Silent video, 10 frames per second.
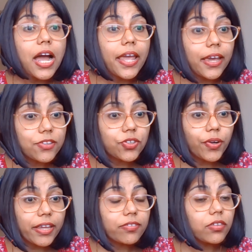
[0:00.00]
Answer
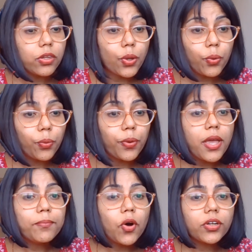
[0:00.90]
is no.
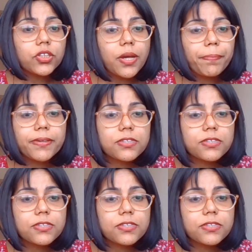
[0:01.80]
Born a Champion